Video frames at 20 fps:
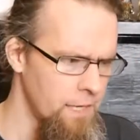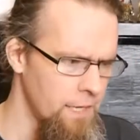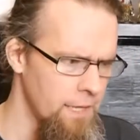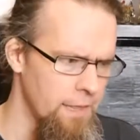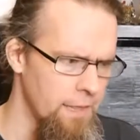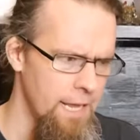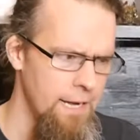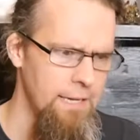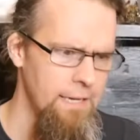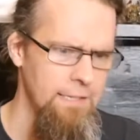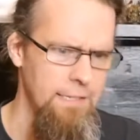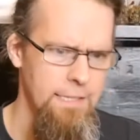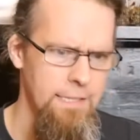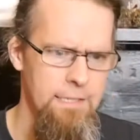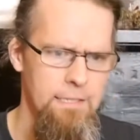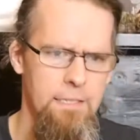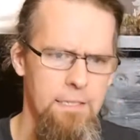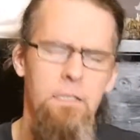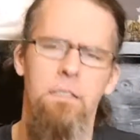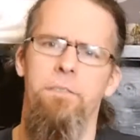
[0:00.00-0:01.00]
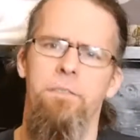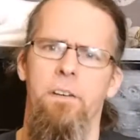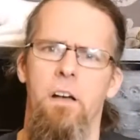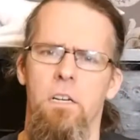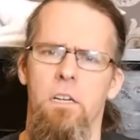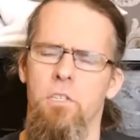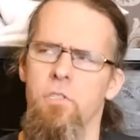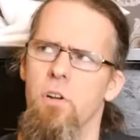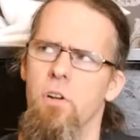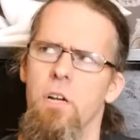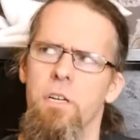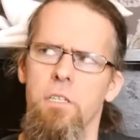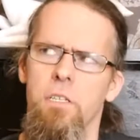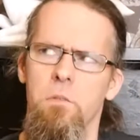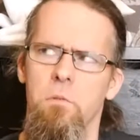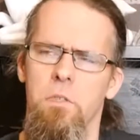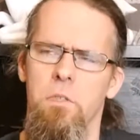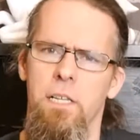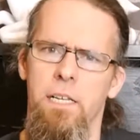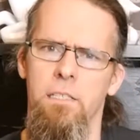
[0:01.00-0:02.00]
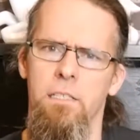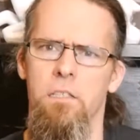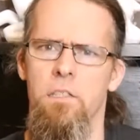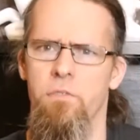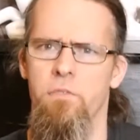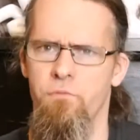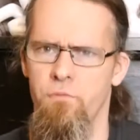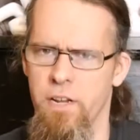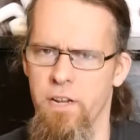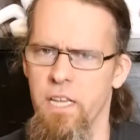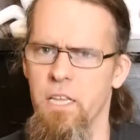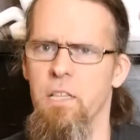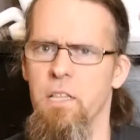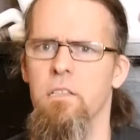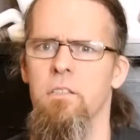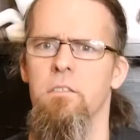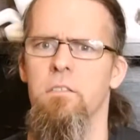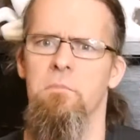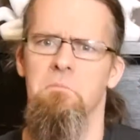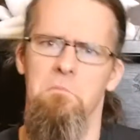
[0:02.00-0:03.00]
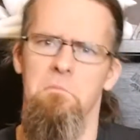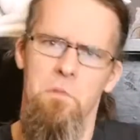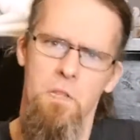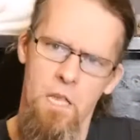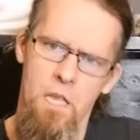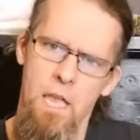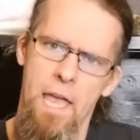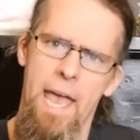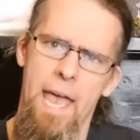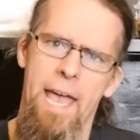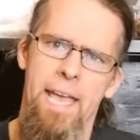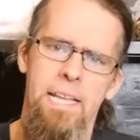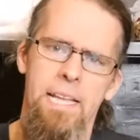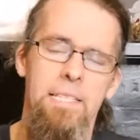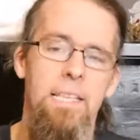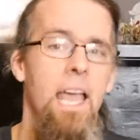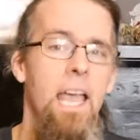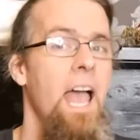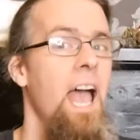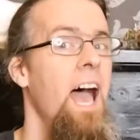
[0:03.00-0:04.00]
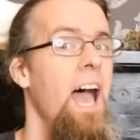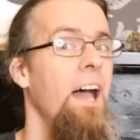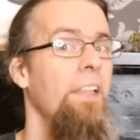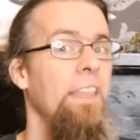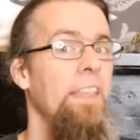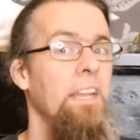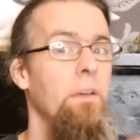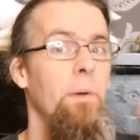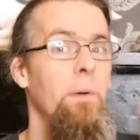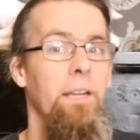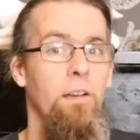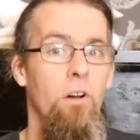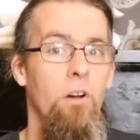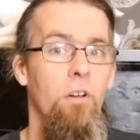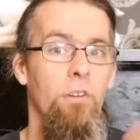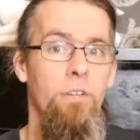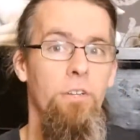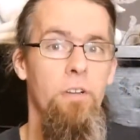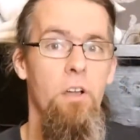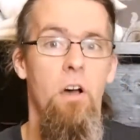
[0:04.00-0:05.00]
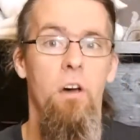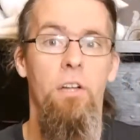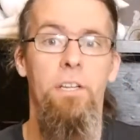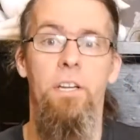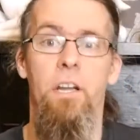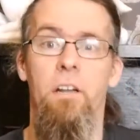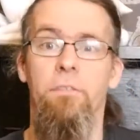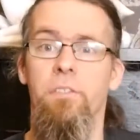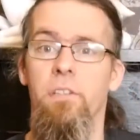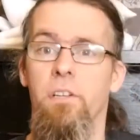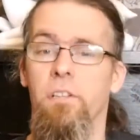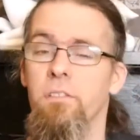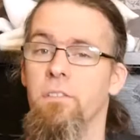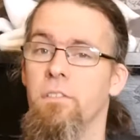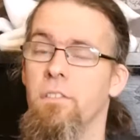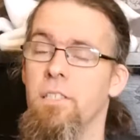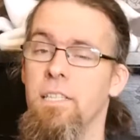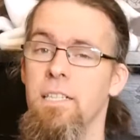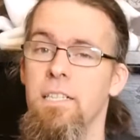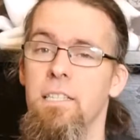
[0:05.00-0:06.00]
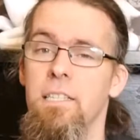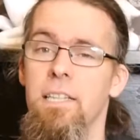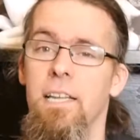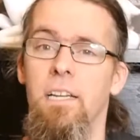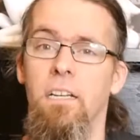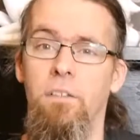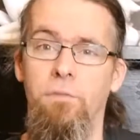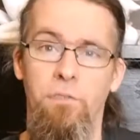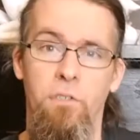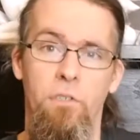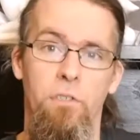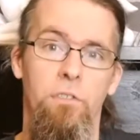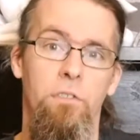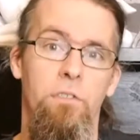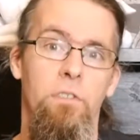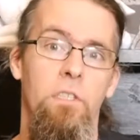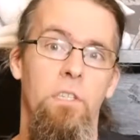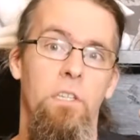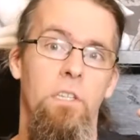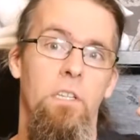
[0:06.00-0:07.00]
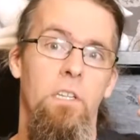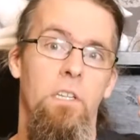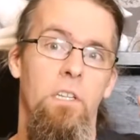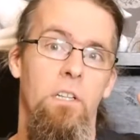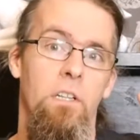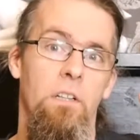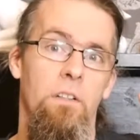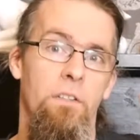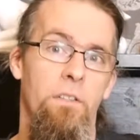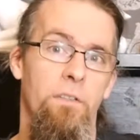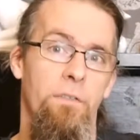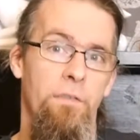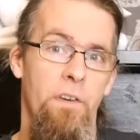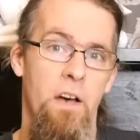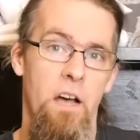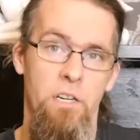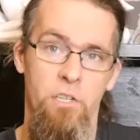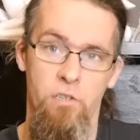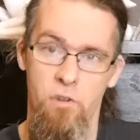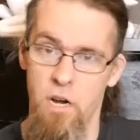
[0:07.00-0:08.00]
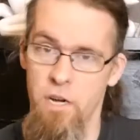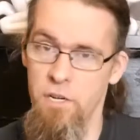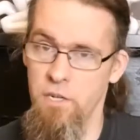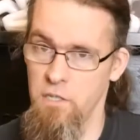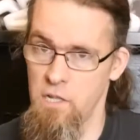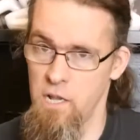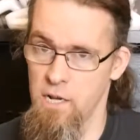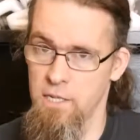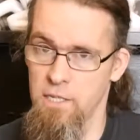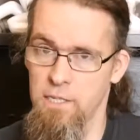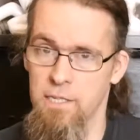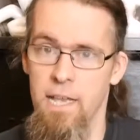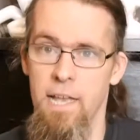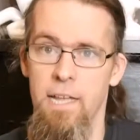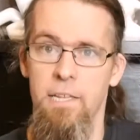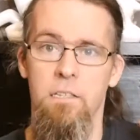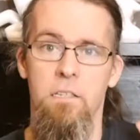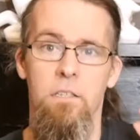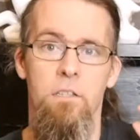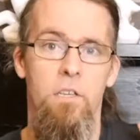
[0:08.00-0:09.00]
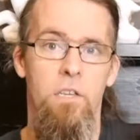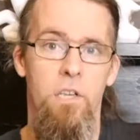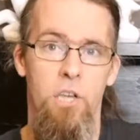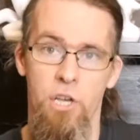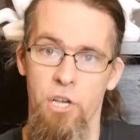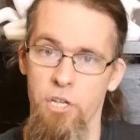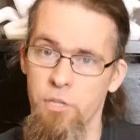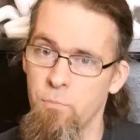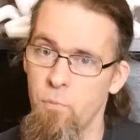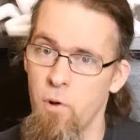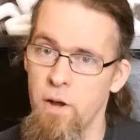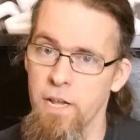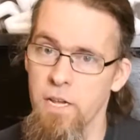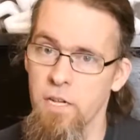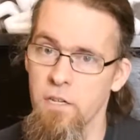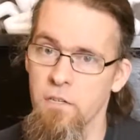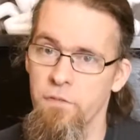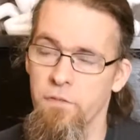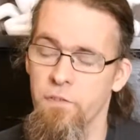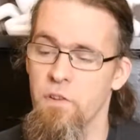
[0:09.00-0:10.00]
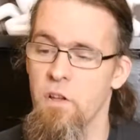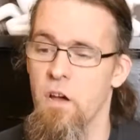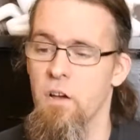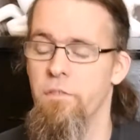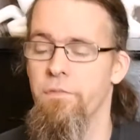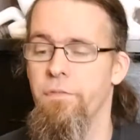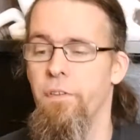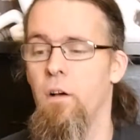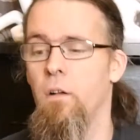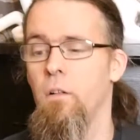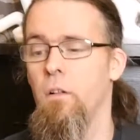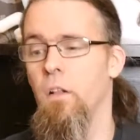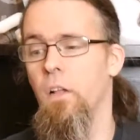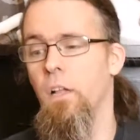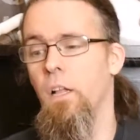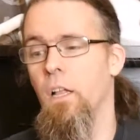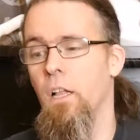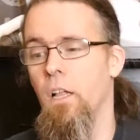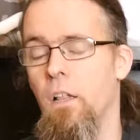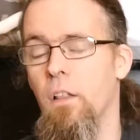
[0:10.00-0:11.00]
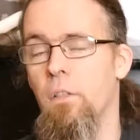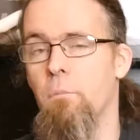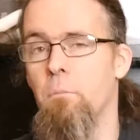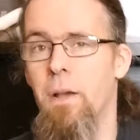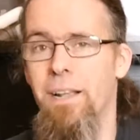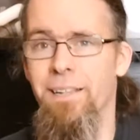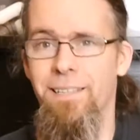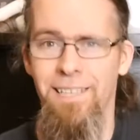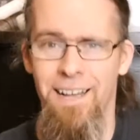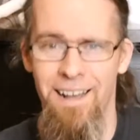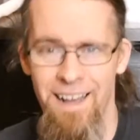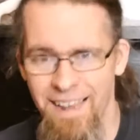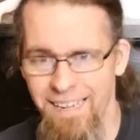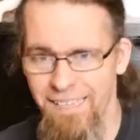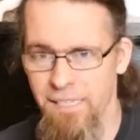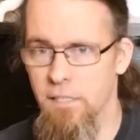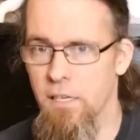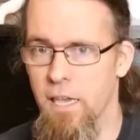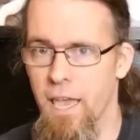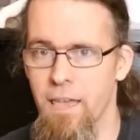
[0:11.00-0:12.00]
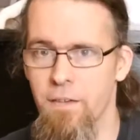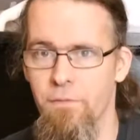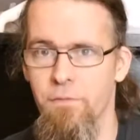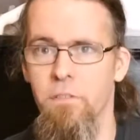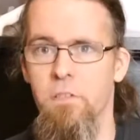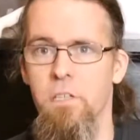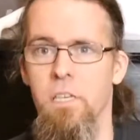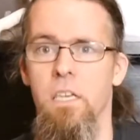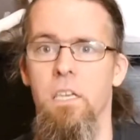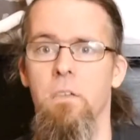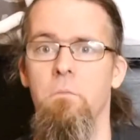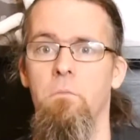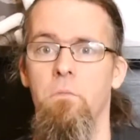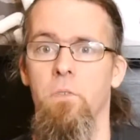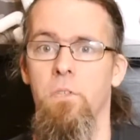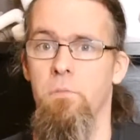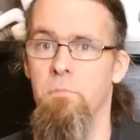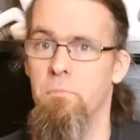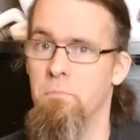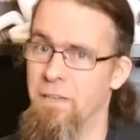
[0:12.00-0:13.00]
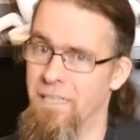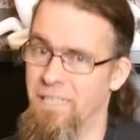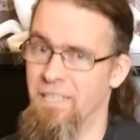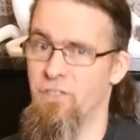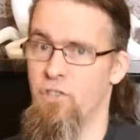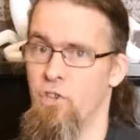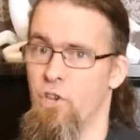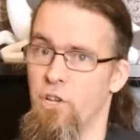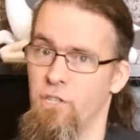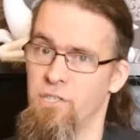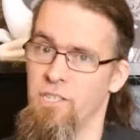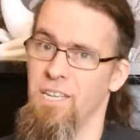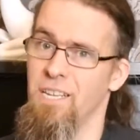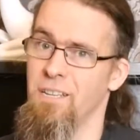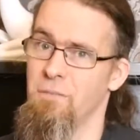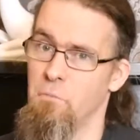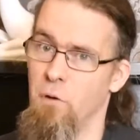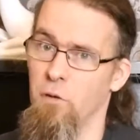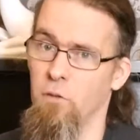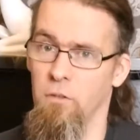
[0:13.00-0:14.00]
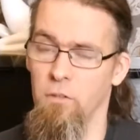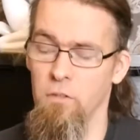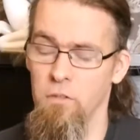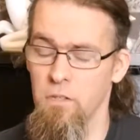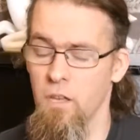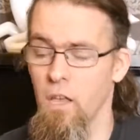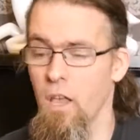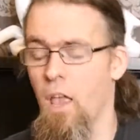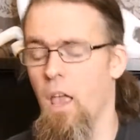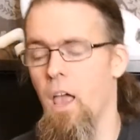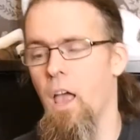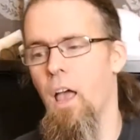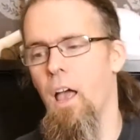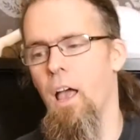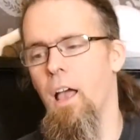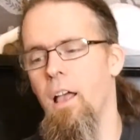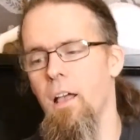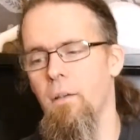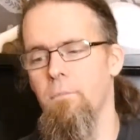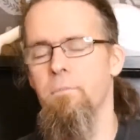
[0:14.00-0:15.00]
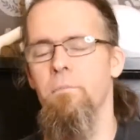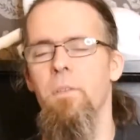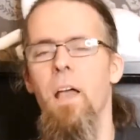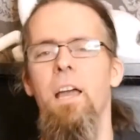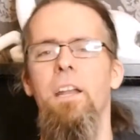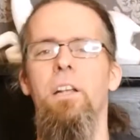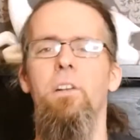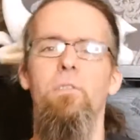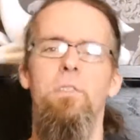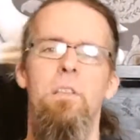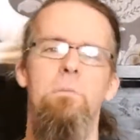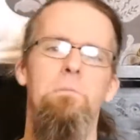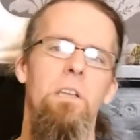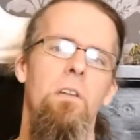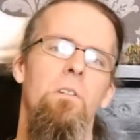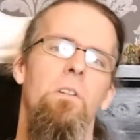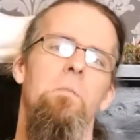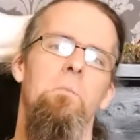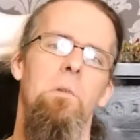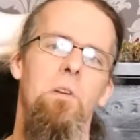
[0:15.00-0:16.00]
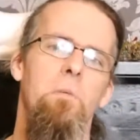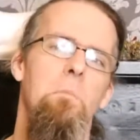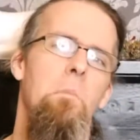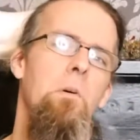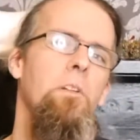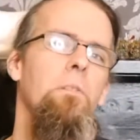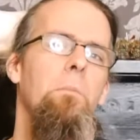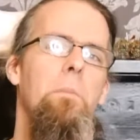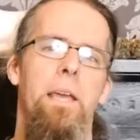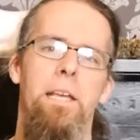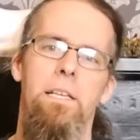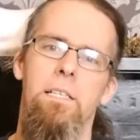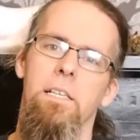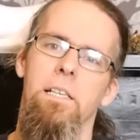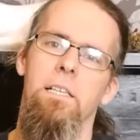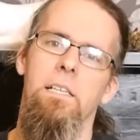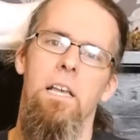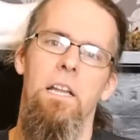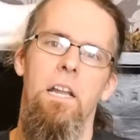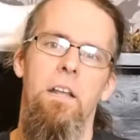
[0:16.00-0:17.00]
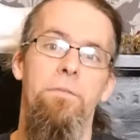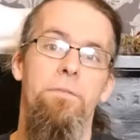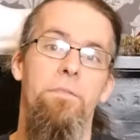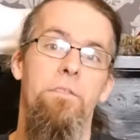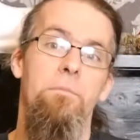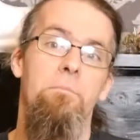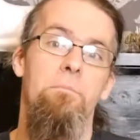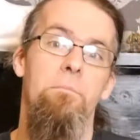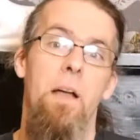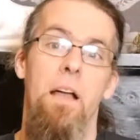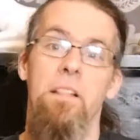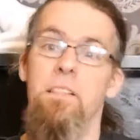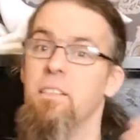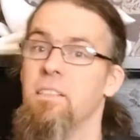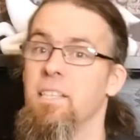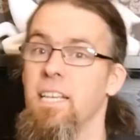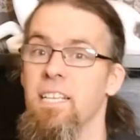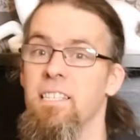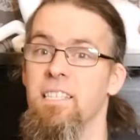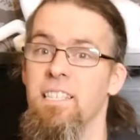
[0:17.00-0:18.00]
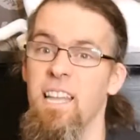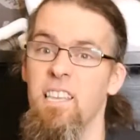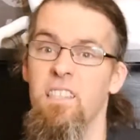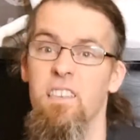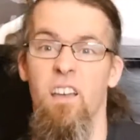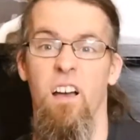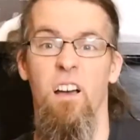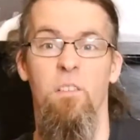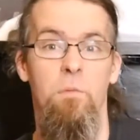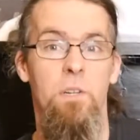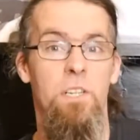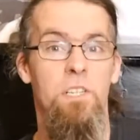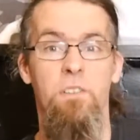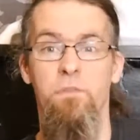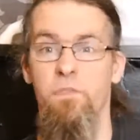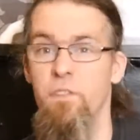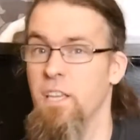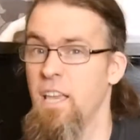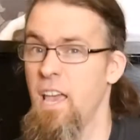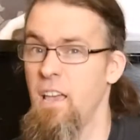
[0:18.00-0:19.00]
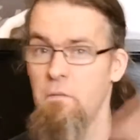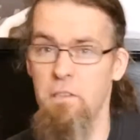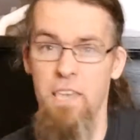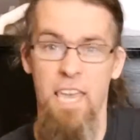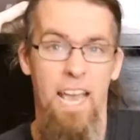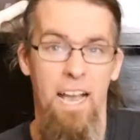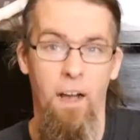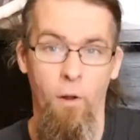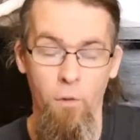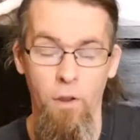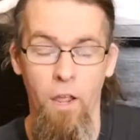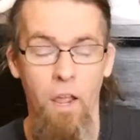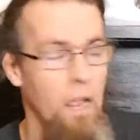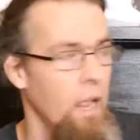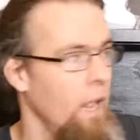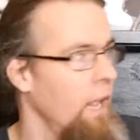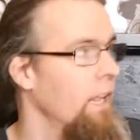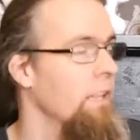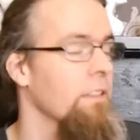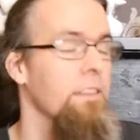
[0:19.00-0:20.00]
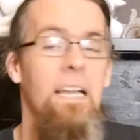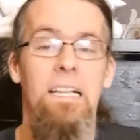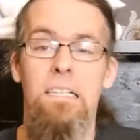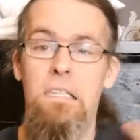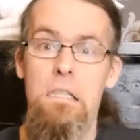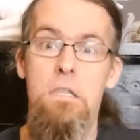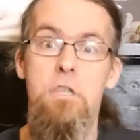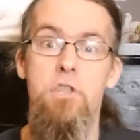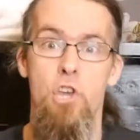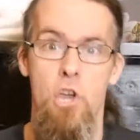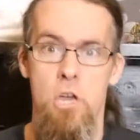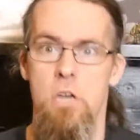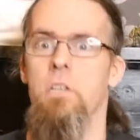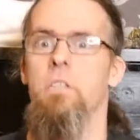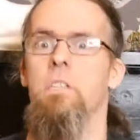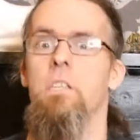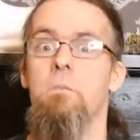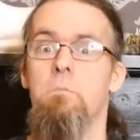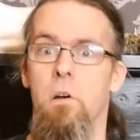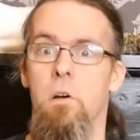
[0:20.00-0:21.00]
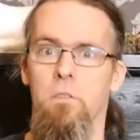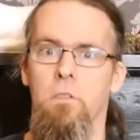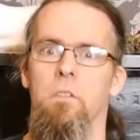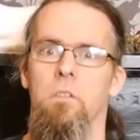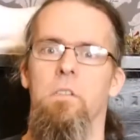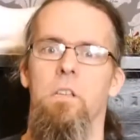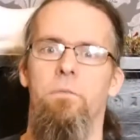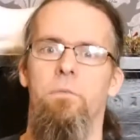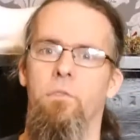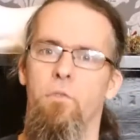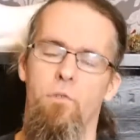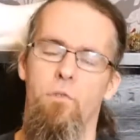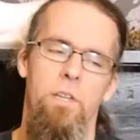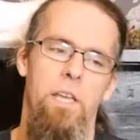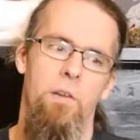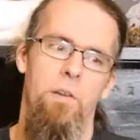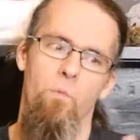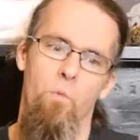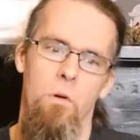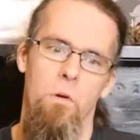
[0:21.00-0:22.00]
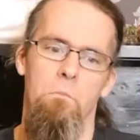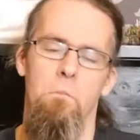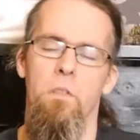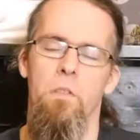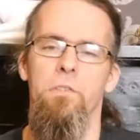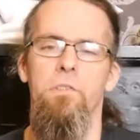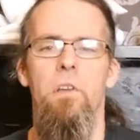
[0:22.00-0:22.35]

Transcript: Then I did the Farstriders. Well, that's 3. That's 8. And then it went on and on. And since then I've done the Farstriders, like I said, the Cursebreakers for Night Vault, my entire Skaven team, which is 13 models, and of course I'm totally on a model basis, and 6 Death Guard, which if you count, that's 30 models I've done in 1 month.